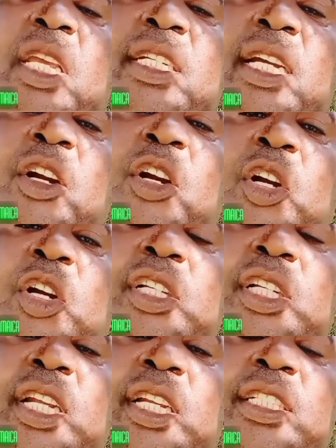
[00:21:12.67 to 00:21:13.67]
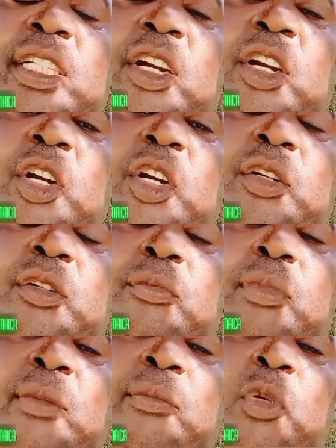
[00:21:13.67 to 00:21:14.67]
it's a hurt
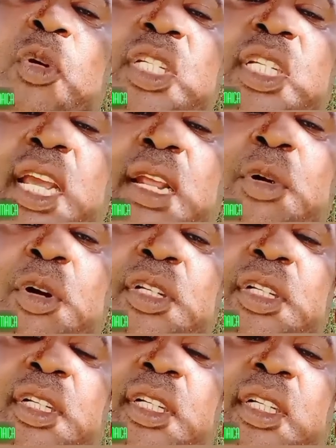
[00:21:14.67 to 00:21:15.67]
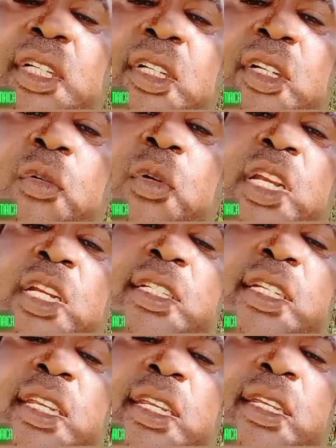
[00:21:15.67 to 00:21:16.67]
on both sides, but when
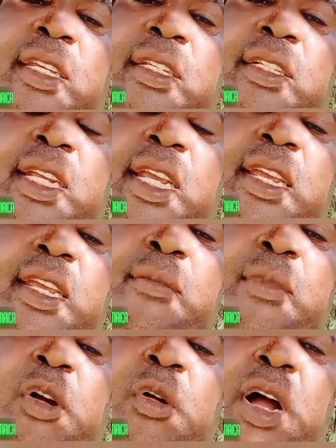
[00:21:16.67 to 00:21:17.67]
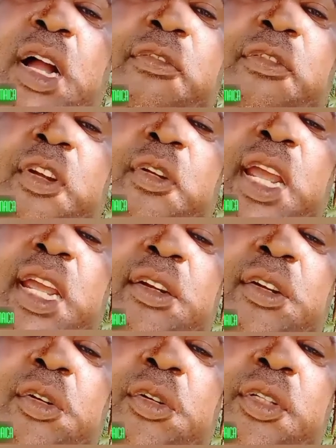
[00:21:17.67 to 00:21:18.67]
you see, say, him go walk free
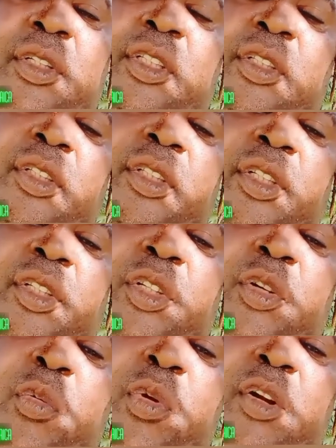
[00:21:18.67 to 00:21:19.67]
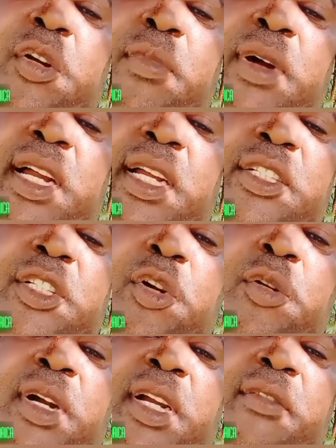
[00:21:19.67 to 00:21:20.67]
right now, you wake up back and
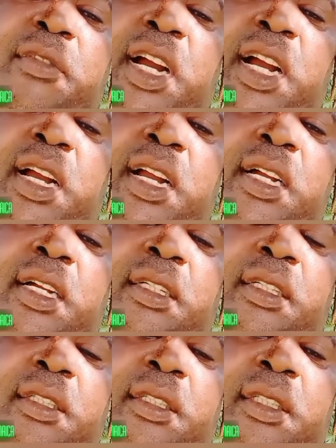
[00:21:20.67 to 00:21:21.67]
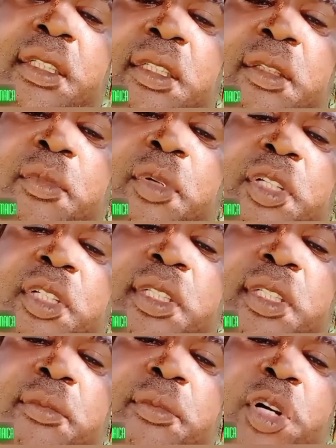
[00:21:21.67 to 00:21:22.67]
stir up back every anger. But,
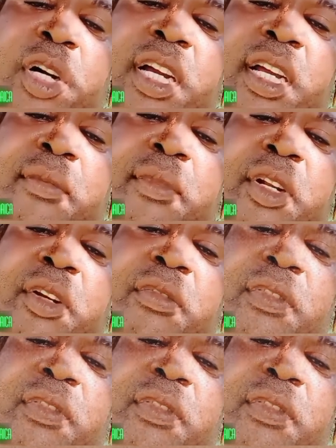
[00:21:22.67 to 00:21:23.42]
boy, I mean, I